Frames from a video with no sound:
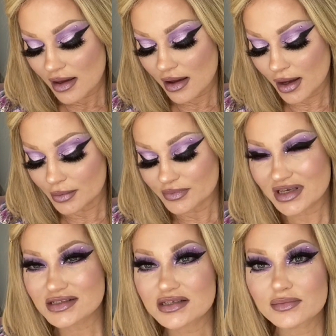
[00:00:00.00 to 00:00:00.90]

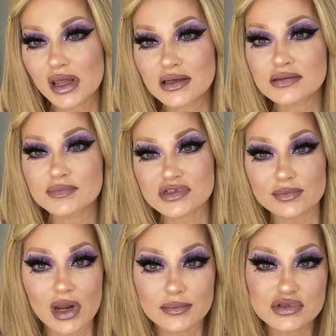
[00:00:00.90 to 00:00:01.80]
Because
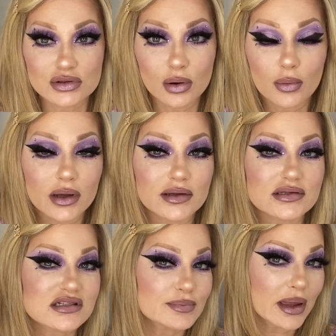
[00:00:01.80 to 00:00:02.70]
sometimes you don't want to
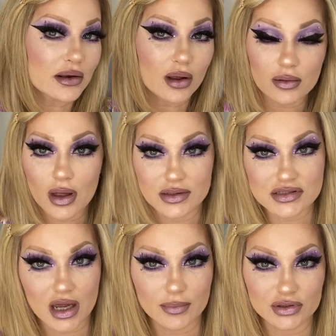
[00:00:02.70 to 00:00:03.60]
spend a lot of
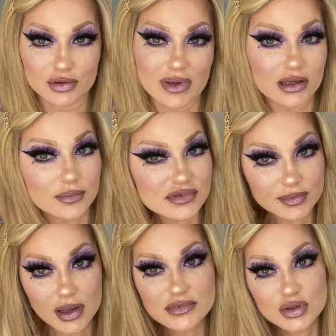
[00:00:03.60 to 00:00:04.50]
time on your makeup.
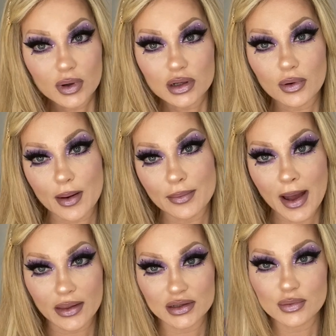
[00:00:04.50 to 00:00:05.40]
Sometimes you want to grab a
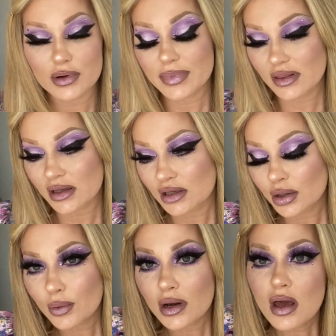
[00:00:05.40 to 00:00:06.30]
palette, you want to be like, you
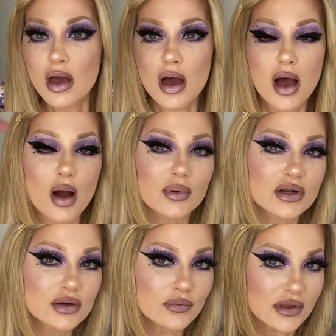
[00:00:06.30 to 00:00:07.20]
know what, I want
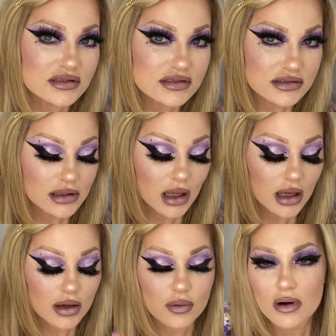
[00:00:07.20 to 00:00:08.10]
to do this
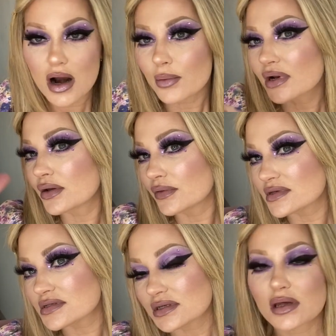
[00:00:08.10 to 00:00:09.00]
today, or I want to do
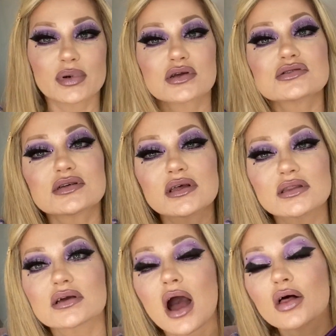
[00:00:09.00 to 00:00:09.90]
this today, but you're still in the
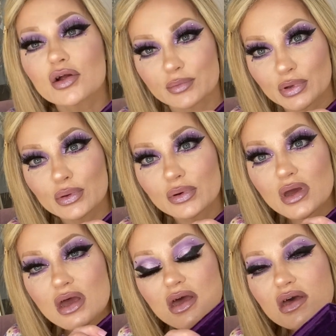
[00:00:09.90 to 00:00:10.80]
color mood.
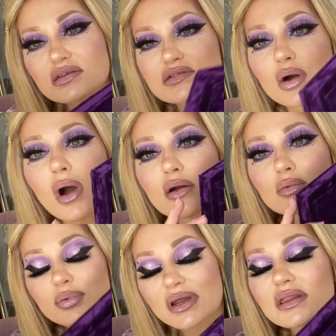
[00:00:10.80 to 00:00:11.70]
So I
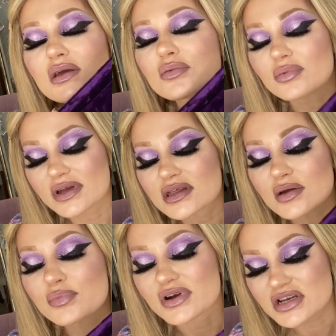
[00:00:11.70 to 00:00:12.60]
really, really
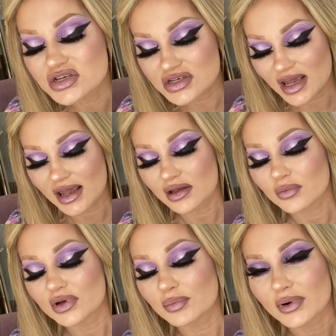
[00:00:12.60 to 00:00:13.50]
appreciate
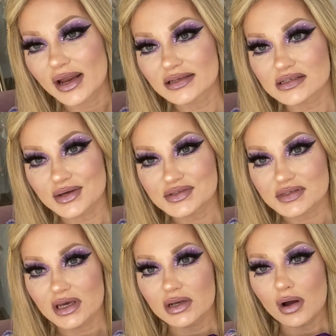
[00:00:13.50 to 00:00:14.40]
when a brand does
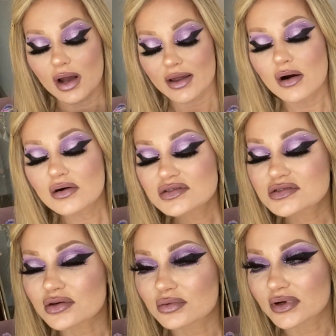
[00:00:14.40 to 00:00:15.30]
that. I
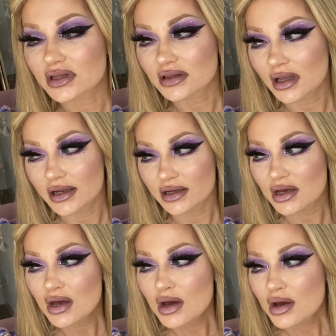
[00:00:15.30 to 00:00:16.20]
also really like
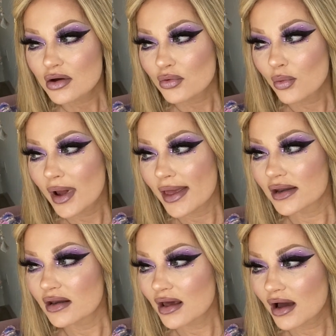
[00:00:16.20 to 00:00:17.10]

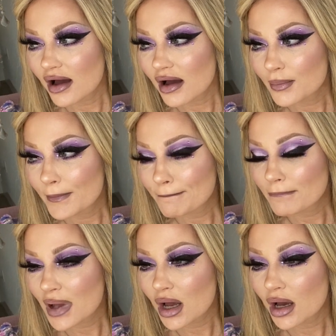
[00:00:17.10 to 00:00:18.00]
when,
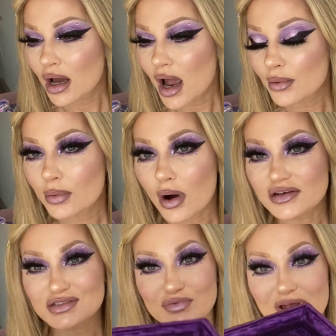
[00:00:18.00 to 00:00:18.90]
I
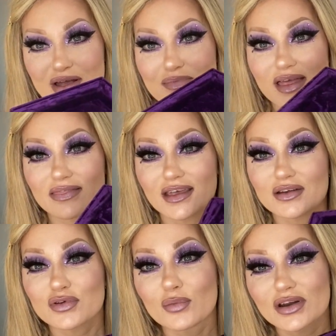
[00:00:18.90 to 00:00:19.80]
also recommend that
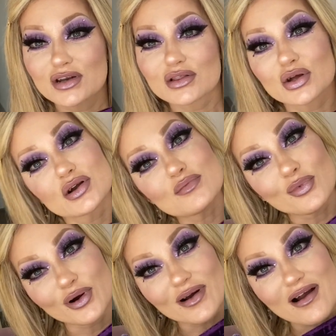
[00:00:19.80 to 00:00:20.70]
if you want to learn
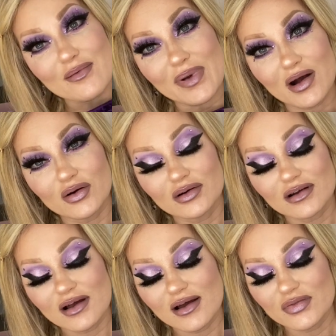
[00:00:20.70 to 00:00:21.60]
more about
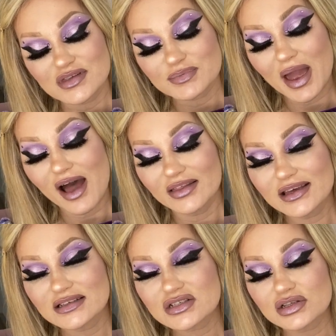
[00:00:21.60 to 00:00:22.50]
this
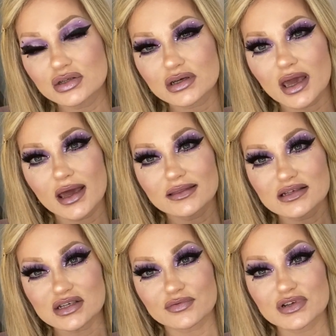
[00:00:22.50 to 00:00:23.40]
palette, to look at the
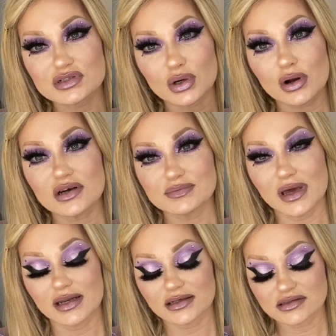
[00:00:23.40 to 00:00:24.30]
Jeffree Star
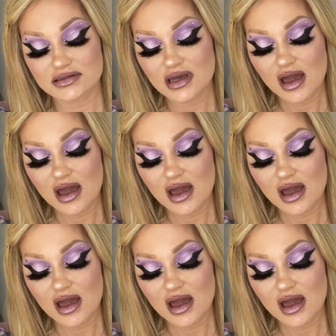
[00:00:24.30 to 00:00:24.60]
Cosmetics,